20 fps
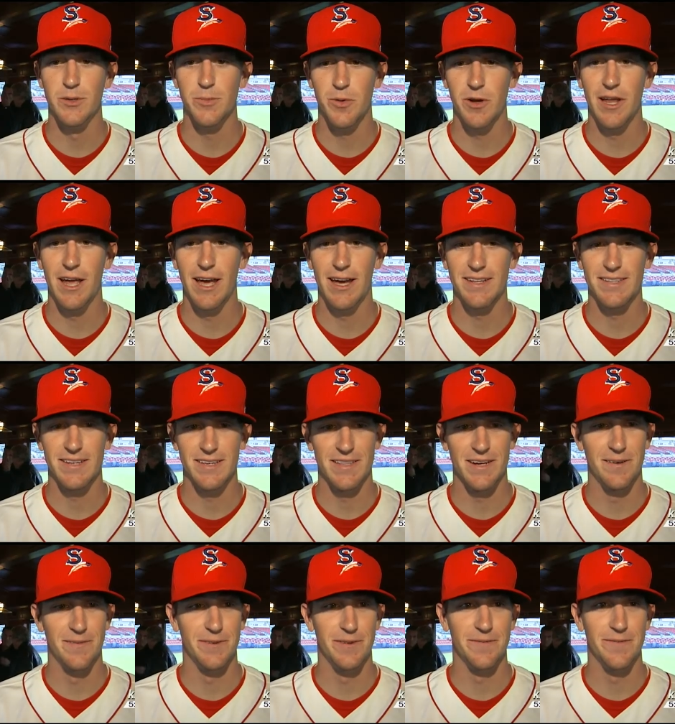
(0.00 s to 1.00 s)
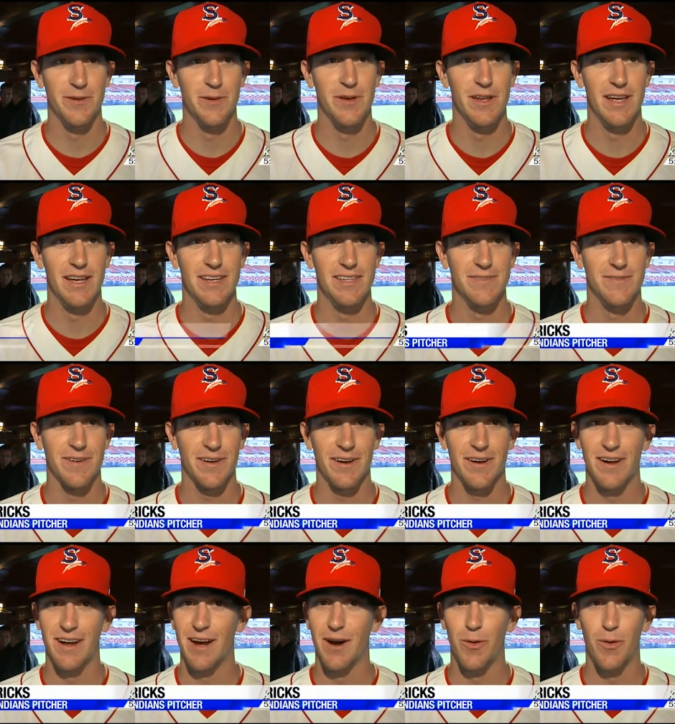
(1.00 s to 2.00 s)
It was pretty hectic there for a few days,
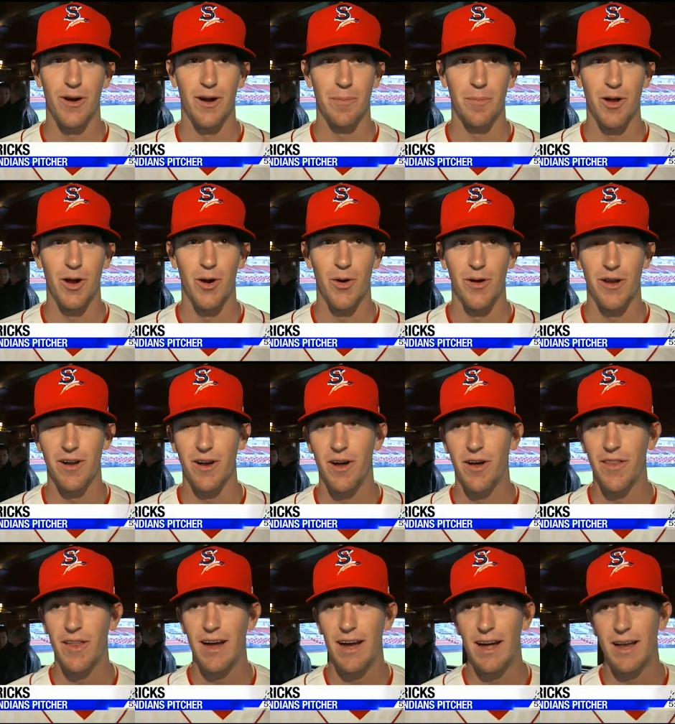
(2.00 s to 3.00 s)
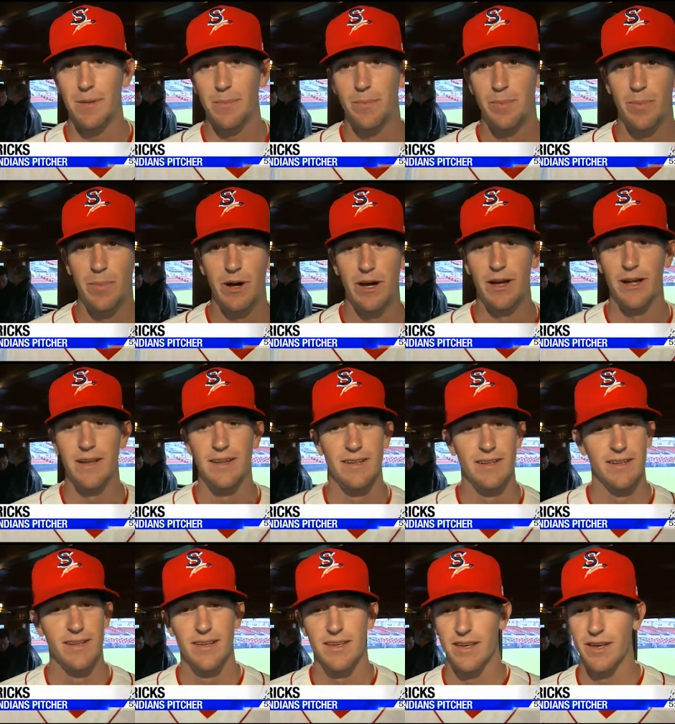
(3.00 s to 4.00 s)
figuring out where I'm going and all that.
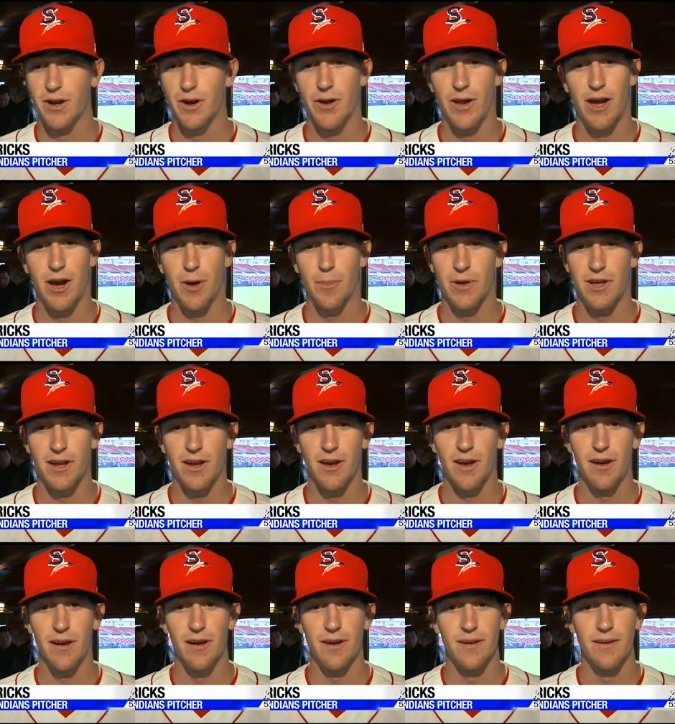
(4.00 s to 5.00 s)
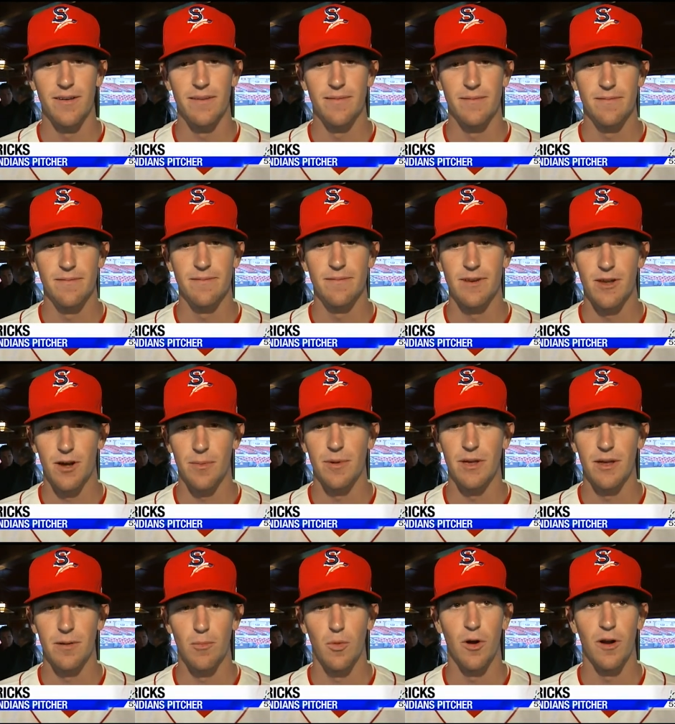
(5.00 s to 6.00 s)
But, you know, now I'm here and, you know,
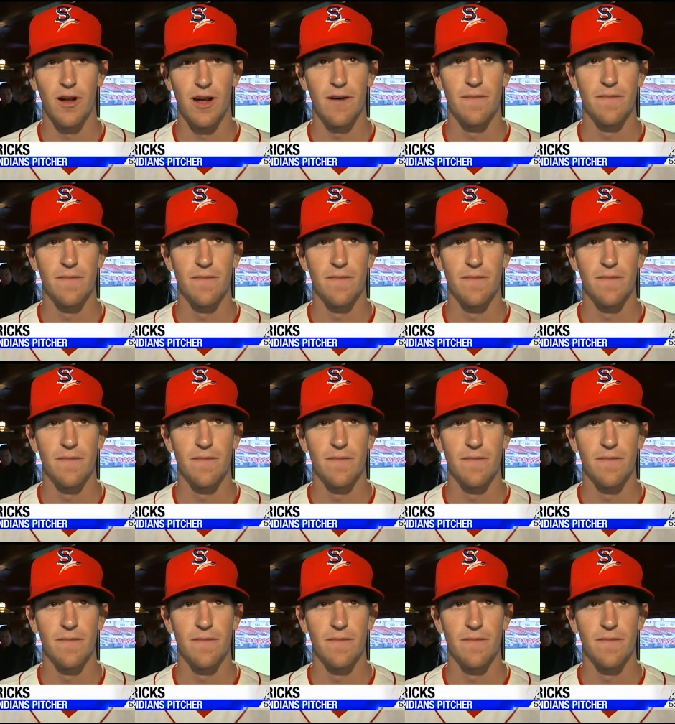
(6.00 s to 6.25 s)
I'm getting more